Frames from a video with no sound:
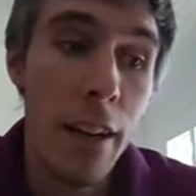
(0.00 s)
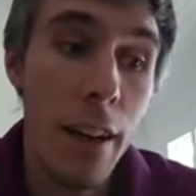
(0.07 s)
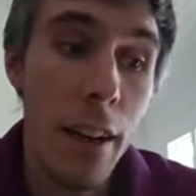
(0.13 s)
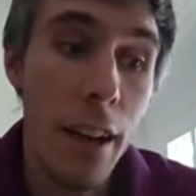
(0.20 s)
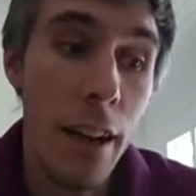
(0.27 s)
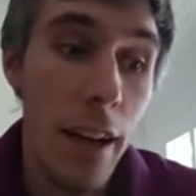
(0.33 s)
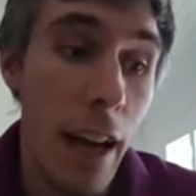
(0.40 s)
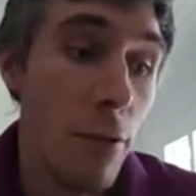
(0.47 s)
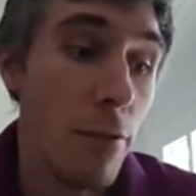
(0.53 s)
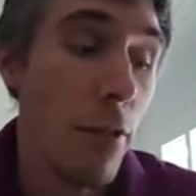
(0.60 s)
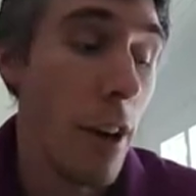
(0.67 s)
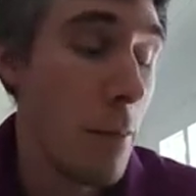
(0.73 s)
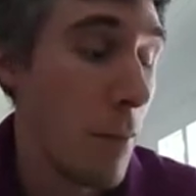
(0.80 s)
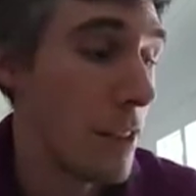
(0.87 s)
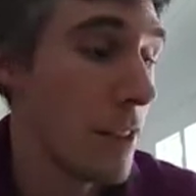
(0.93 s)
I now
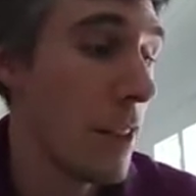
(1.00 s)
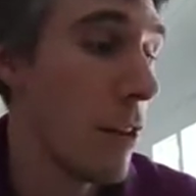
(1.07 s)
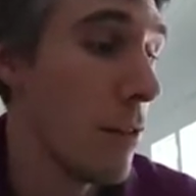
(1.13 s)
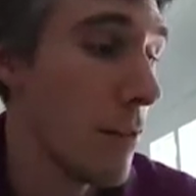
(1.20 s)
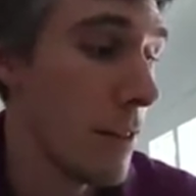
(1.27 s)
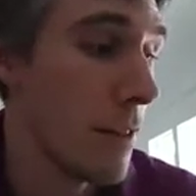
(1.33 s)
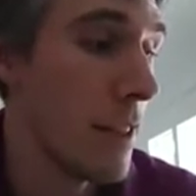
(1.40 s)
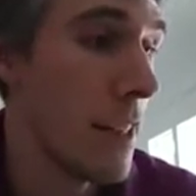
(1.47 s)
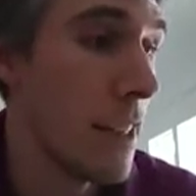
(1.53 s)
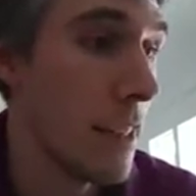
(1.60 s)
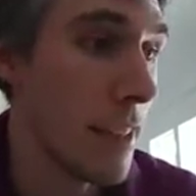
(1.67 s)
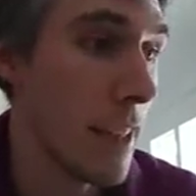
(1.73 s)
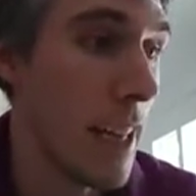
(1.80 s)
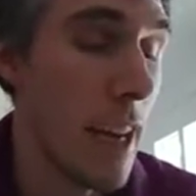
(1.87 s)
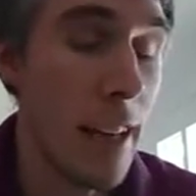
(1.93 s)
find myself needing
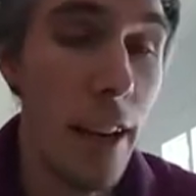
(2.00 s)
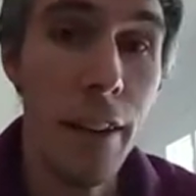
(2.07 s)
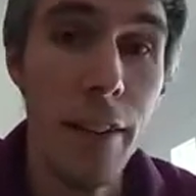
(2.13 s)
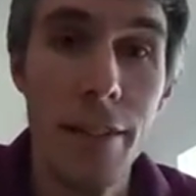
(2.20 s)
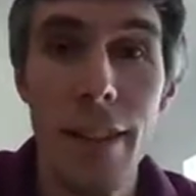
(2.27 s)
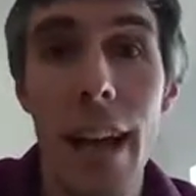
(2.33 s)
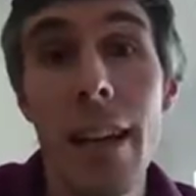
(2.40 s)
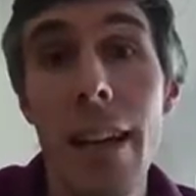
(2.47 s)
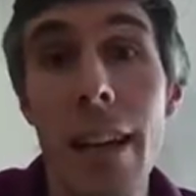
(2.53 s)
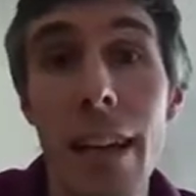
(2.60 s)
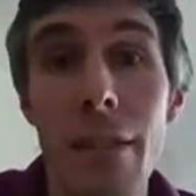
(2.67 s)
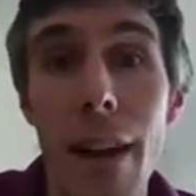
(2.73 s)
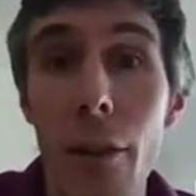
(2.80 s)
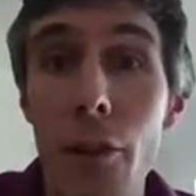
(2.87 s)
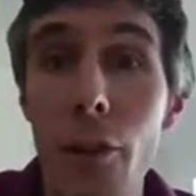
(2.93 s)
to get an understanding
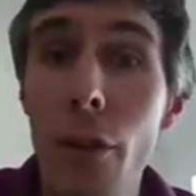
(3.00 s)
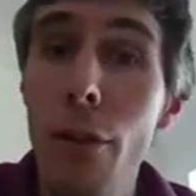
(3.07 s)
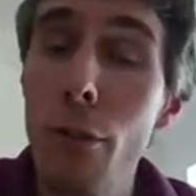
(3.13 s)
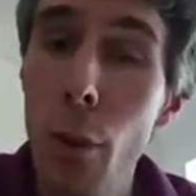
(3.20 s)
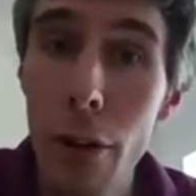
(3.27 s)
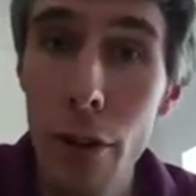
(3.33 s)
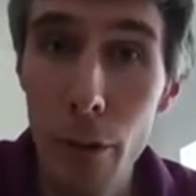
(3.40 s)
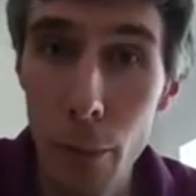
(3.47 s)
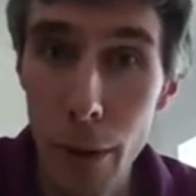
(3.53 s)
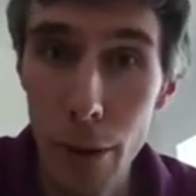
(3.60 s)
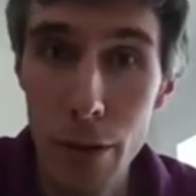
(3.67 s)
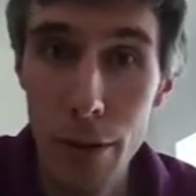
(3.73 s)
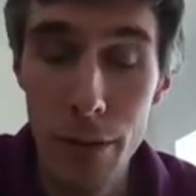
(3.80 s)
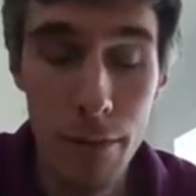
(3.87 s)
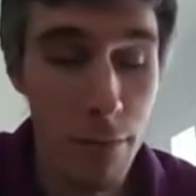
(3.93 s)
of how software is
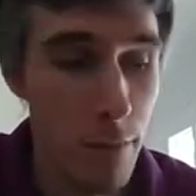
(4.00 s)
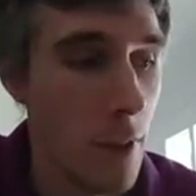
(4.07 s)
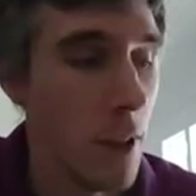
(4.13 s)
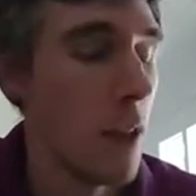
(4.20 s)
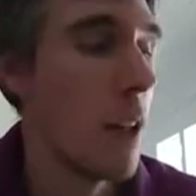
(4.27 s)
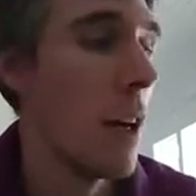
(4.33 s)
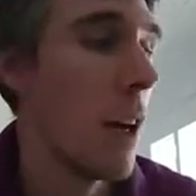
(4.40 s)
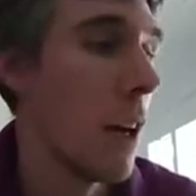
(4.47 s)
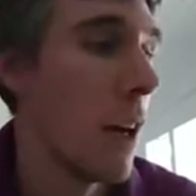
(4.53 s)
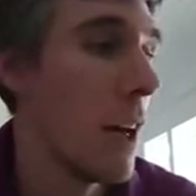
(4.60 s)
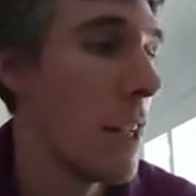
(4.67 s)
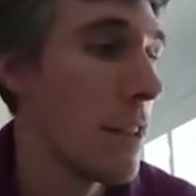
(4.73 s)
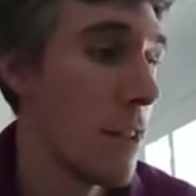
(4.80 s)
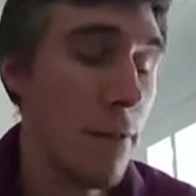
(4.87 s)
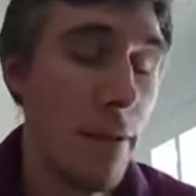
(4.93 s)
built,
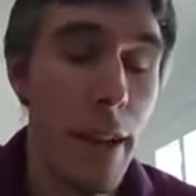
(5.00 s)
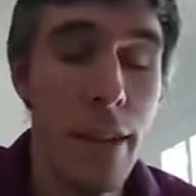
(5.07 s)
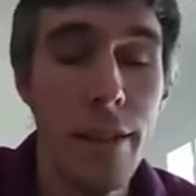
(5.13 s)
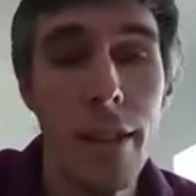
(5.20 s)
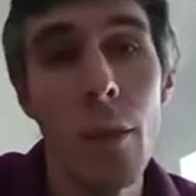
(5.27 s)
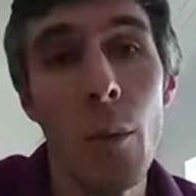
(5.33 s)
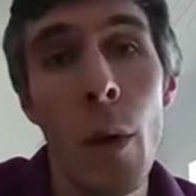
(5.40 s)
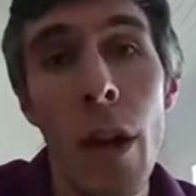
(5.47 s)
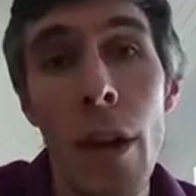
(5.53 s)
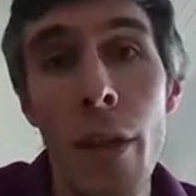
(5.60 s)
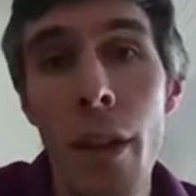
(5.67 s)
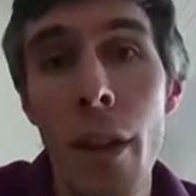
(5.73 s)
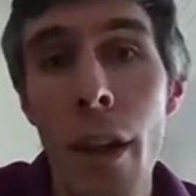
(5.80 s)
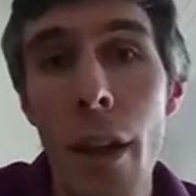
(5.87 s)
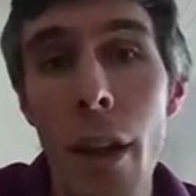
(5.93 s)
interfacing with
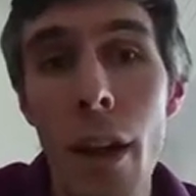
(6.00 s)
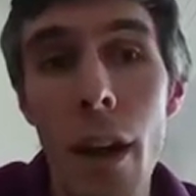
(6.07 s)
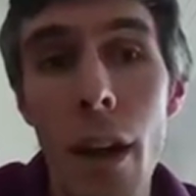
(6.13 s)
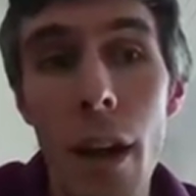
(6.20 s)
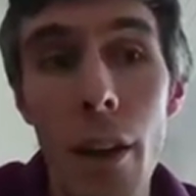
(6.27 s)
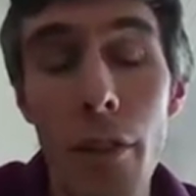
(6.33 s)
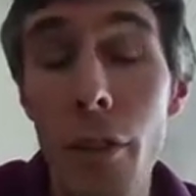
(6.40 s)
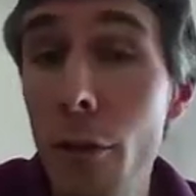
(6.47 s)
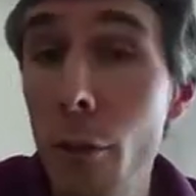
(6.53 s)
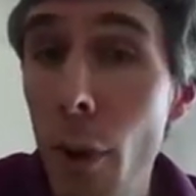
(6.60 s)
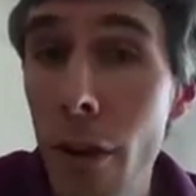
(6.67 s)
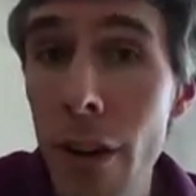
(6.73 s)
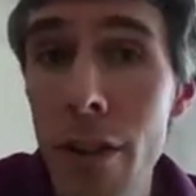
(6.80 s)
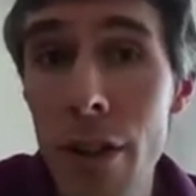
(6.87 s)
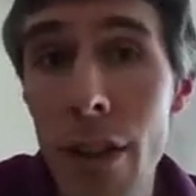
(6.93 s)

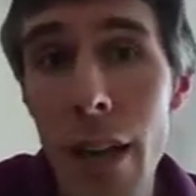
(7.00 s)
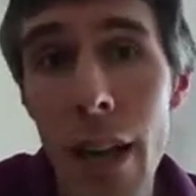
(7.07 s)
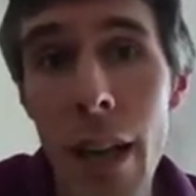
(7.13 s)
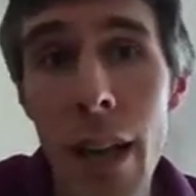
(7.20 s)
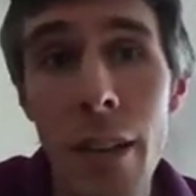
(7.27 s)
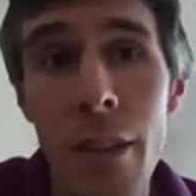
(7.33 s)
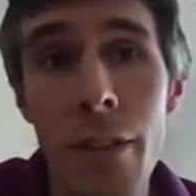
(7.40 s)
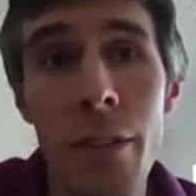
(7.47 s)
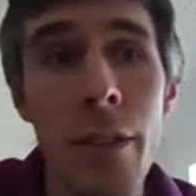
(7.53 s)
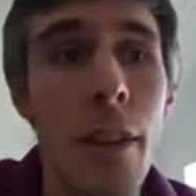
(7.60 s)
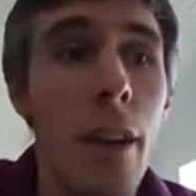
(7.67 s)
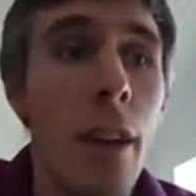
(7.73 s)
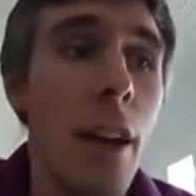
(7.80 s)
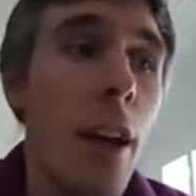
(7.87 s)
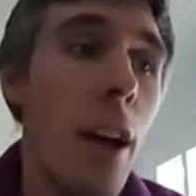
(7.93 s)
software engineers,
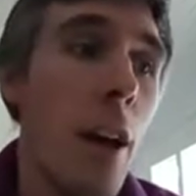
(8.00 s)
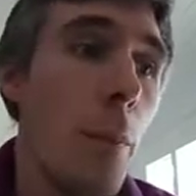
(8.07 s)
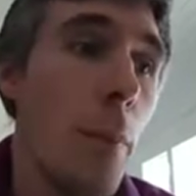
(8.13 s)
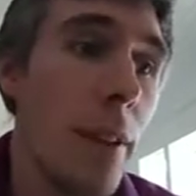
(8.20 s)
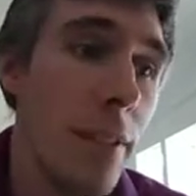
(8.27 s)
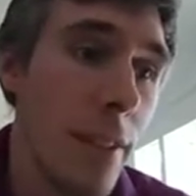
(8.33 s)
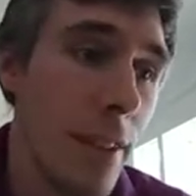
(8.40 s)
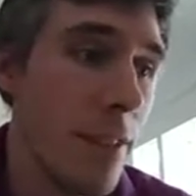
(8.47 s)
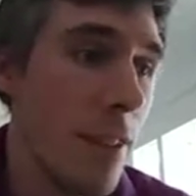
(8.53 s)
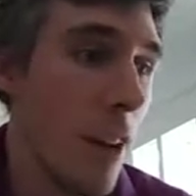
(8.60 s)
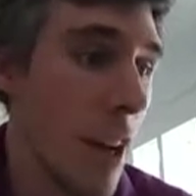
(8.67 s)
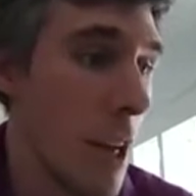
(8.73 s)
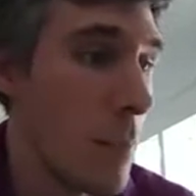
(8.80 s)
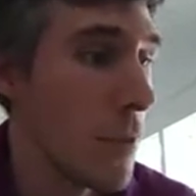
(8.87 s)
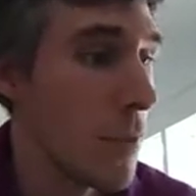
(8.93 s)
business
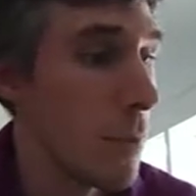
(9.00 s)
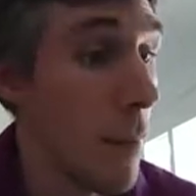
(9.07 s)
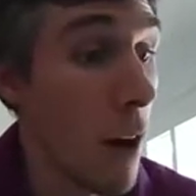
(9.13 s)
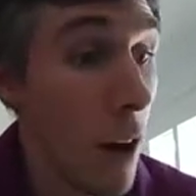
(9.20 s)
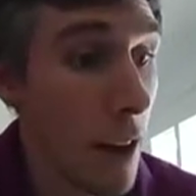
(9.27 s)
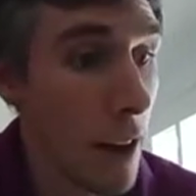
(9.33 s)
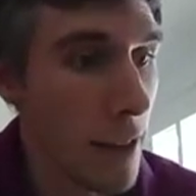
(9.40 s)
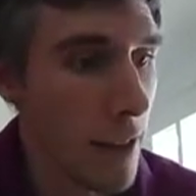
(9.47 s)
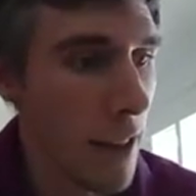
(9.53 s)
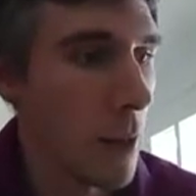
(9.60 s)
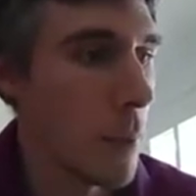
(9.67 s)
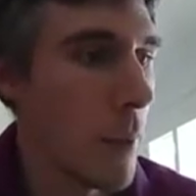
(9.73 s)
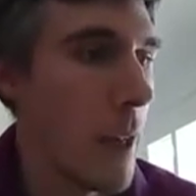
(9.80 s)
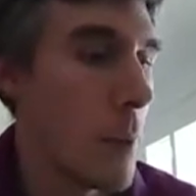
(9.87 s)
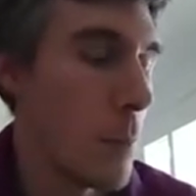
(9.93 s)
types,
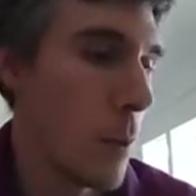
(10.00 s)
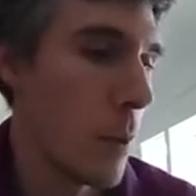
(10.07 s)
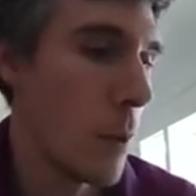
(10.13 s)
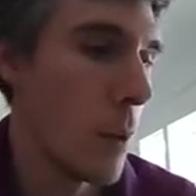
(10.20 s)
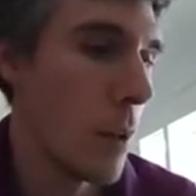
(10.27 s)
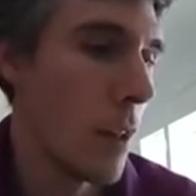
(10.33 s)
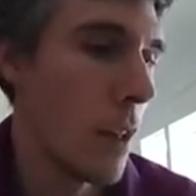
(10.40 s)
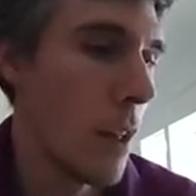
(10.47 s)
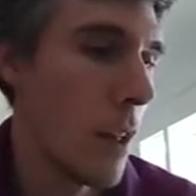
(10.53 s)
marketing people,